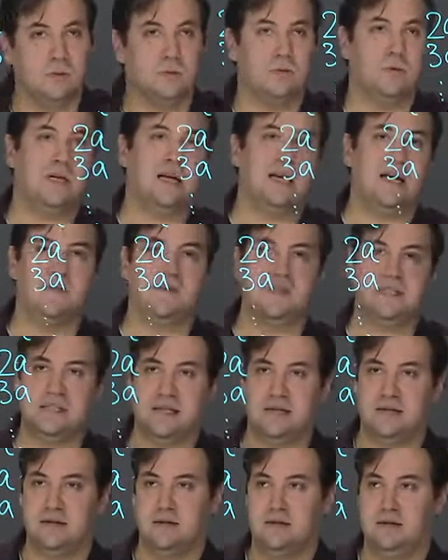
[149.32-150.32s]
we have a
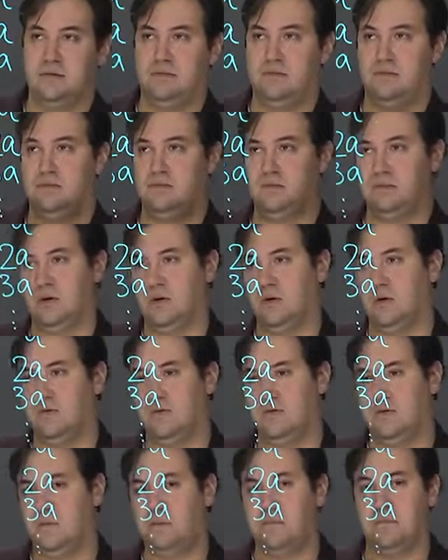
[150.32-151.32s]
set
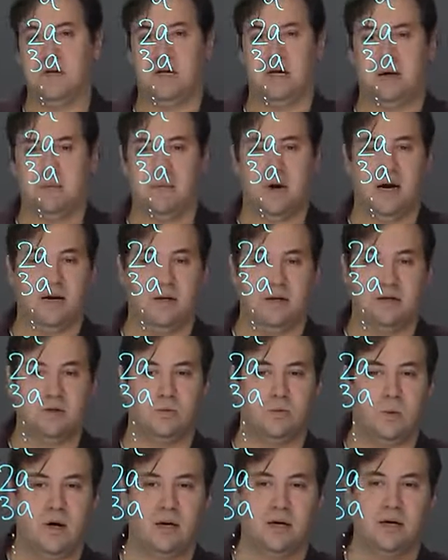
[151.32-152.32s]
of p
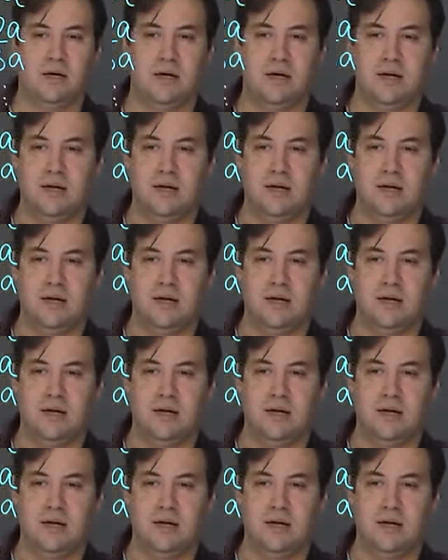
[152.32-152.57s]
minus 1